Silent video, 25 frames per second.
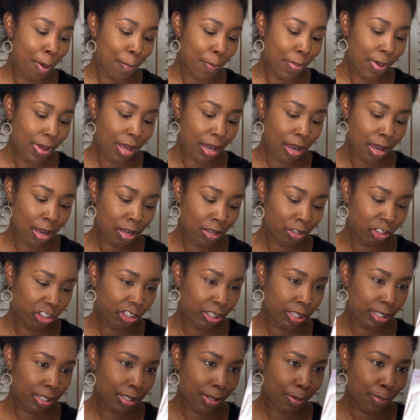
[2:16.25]
But yeah, it's
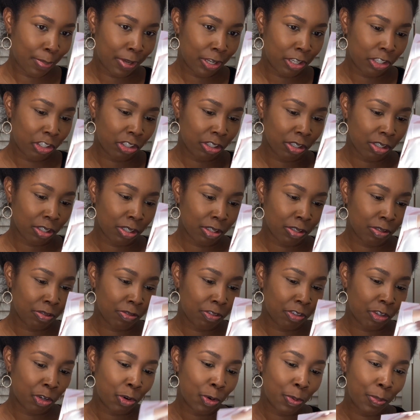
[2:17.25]
just a bunch of
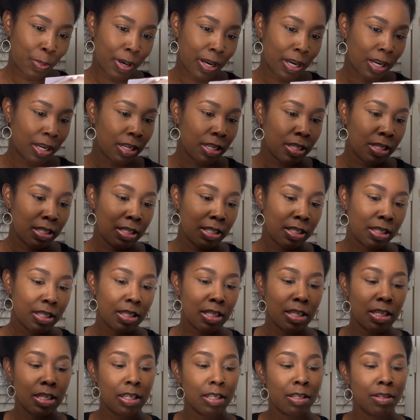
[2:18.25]
coupons,
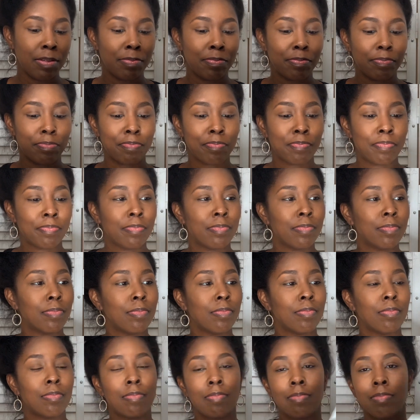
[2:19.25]
and
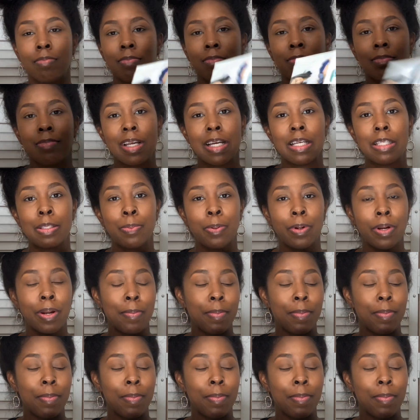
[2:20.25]
that's pretty